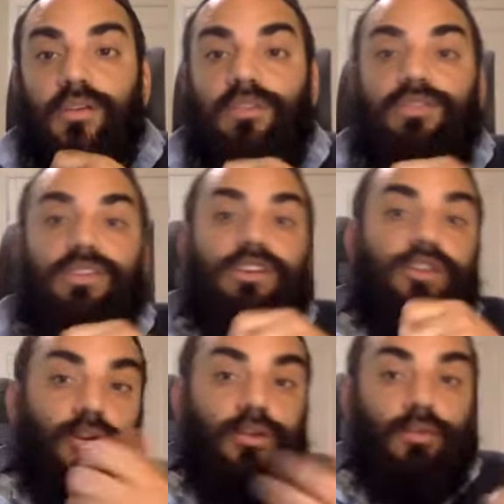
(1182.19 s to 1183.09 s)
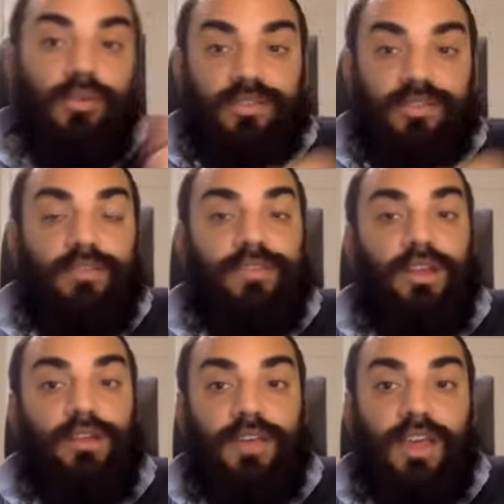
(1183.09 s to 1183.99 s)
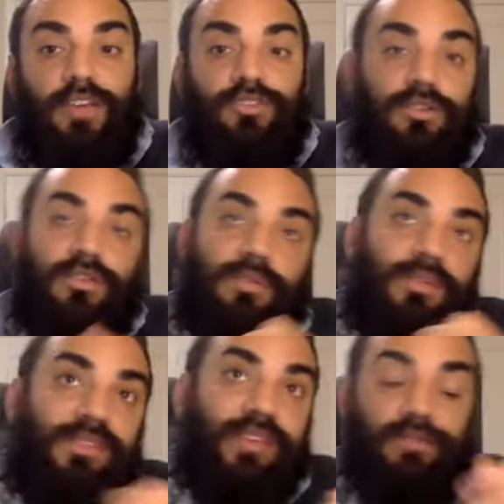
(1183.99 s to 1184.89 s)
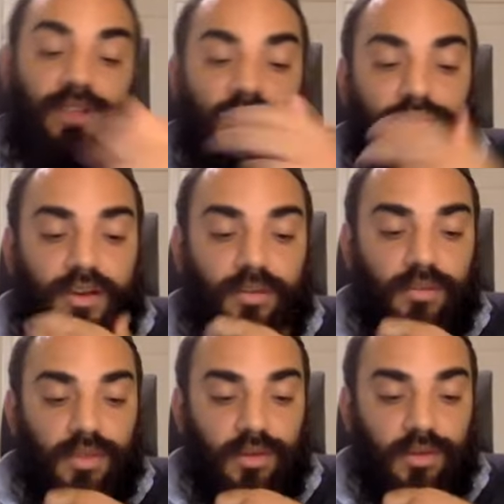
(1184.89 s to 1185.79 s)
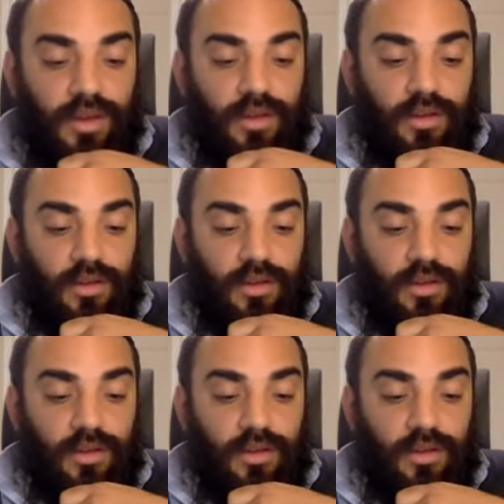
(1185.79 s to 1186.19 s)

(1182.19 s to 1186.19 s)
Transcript: is to yearn with self nullification or to be self nullified with yearning,